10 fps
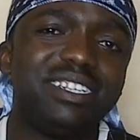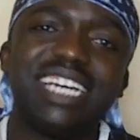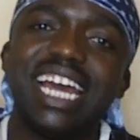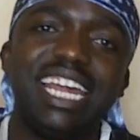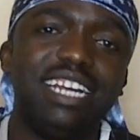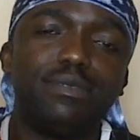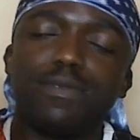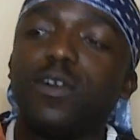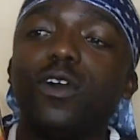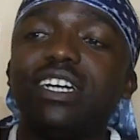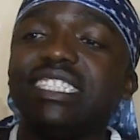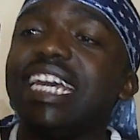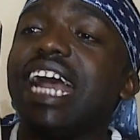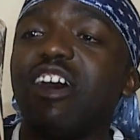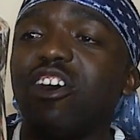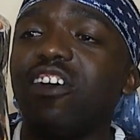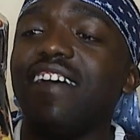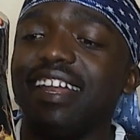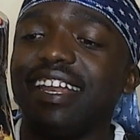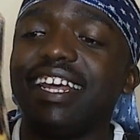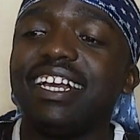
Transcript: challenge, bro, because they are hot.